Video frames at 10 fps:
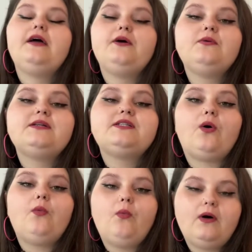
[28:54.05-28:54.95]
It was
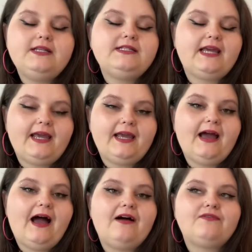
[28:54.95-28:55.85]
one day
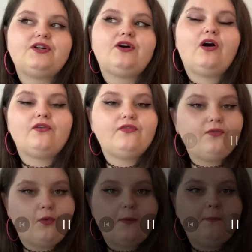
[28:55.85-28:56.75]
after our
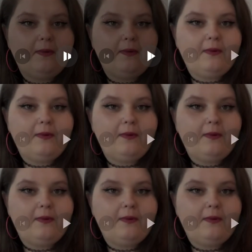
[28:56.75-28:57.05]
4 months.